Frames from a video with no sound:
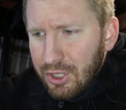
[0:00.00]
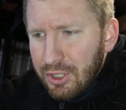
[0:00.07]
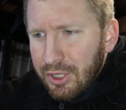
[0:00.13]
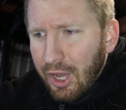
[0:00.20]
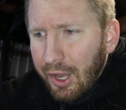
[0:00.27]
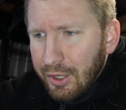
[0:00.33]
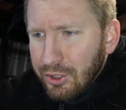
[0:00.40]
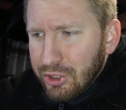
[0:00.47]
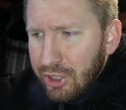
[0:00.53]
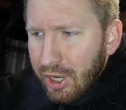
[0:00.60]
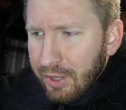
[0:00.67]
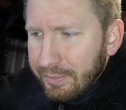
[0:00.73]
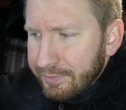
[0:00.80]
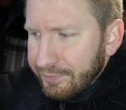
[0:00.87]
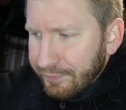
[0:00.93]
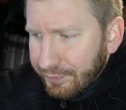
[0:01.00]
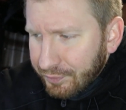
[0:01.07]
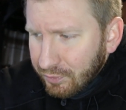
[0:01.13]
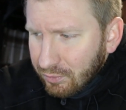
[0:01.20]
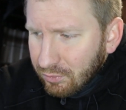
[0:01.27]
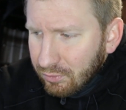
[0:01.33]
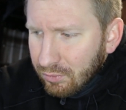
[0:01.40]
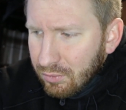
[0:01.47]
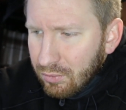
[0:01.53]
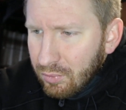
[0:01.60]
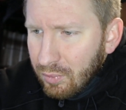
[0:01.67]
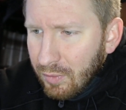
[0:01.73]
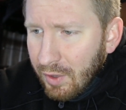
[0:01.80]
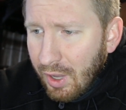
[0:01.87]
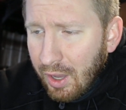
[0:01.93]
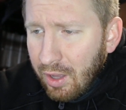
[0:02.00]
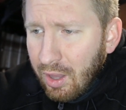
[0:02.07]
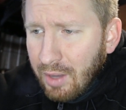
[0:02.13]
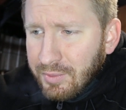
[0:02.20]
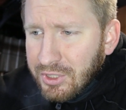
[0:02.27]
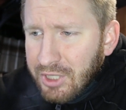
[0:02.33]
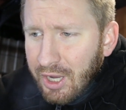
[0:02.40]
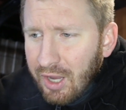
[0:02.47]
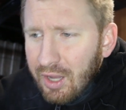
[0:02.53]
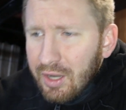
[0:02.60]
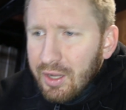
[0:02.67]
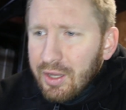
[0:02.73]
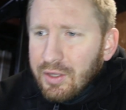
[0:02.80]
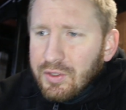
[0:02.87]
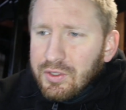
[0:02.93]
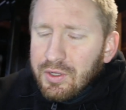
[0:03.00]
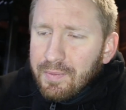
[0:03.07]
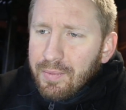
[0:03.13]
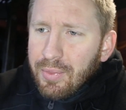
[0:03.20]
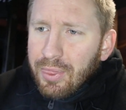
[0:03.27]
in debt and shit, all I'm saying is,